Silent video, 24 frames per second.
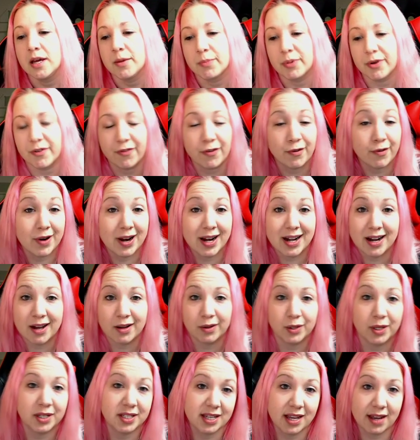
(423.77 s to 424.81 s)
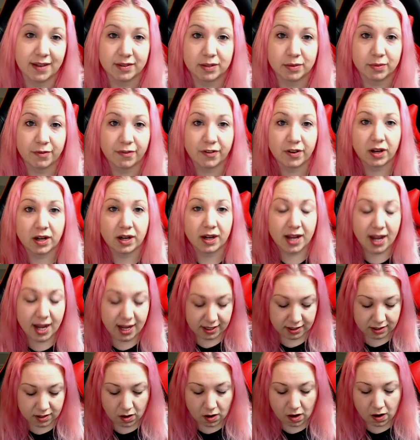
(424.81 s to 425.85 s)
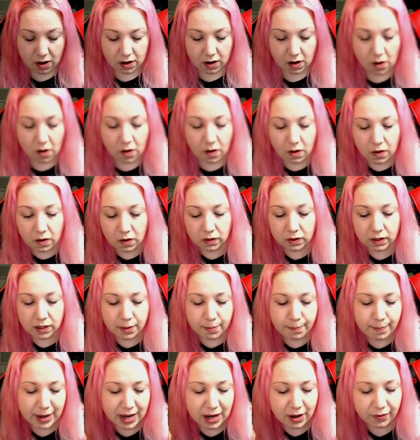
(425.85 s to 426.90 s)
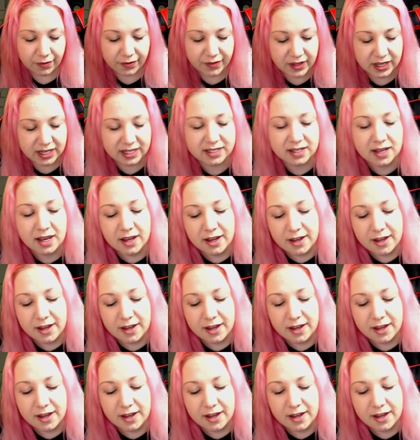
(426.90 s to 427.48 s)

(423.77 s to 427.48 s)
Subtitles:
But for right now, let's have some fun and talk all about this.